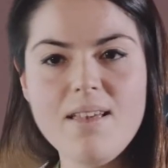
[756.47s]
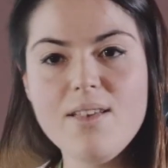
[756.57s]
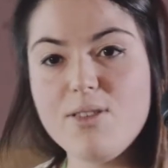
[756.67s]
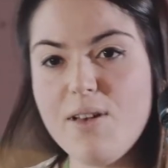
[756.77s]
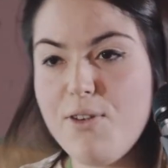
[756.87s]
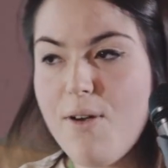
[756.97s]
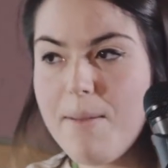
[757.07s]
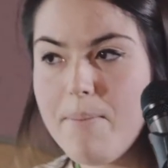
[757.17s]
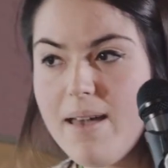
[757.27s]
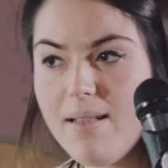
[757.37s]
So if you're a
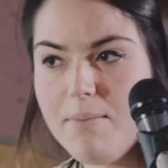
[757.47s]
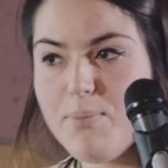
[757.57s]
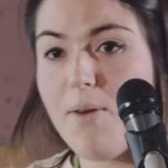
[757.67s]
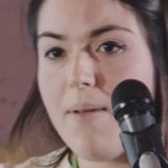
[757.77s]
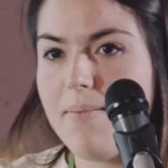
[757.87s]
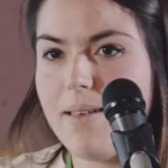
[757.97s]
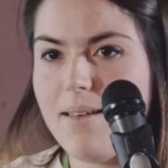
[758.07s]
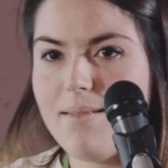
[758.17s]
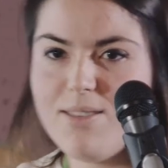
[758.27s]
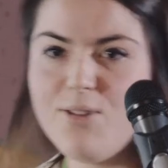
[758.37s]
male,
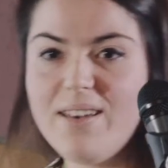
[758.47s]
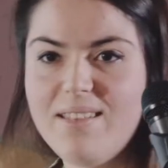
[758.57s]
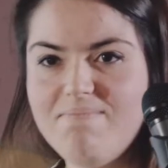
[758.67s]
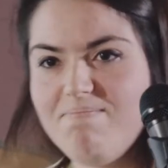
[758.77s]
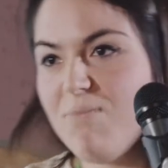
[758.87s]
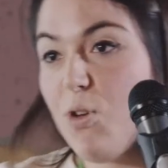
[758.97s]
probably you can